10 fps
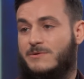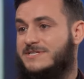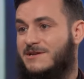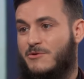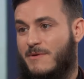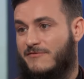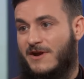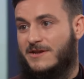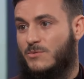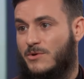So I was sitting with my
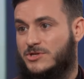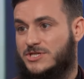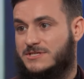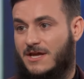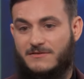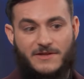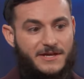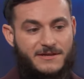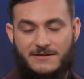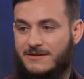friend. We were just kind of
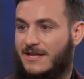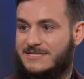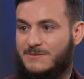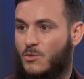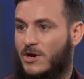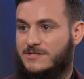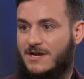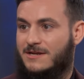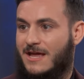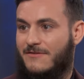like getting some work
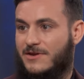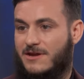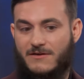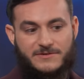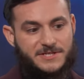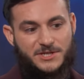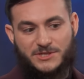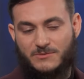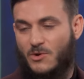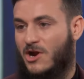done, having a
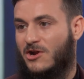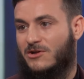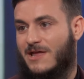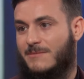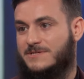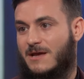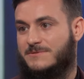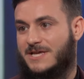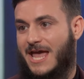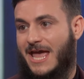conversation, working on our
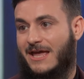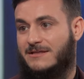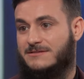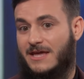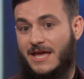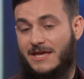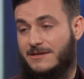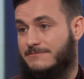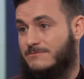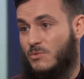laptops, and
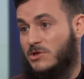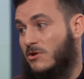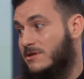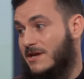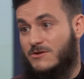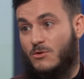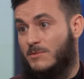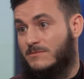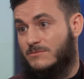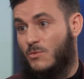a what looked like a
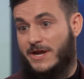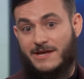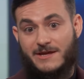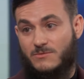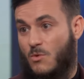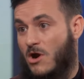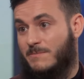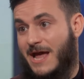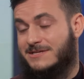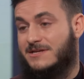normal white guy
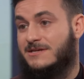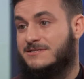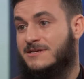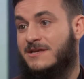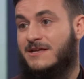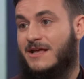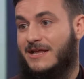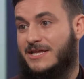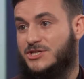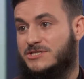walked past us,
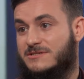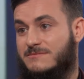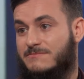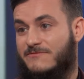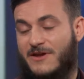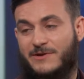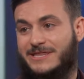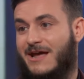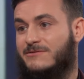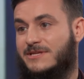and he just very
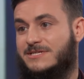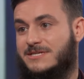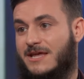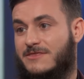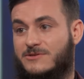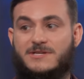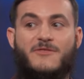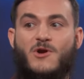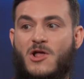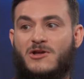loudly said, "There's
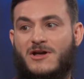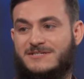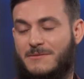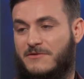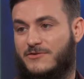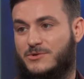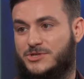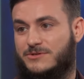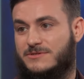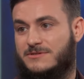another Holocaust coming for you
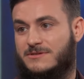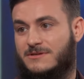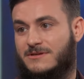Jews."